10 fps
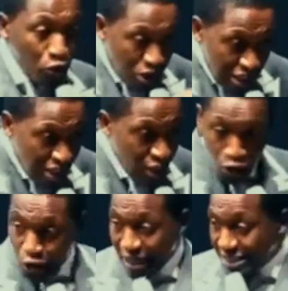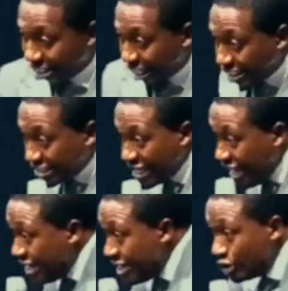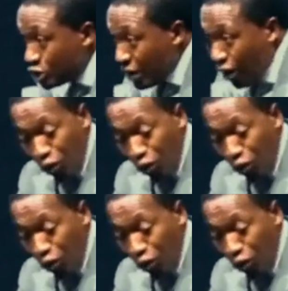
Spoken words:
you think you can sashay into my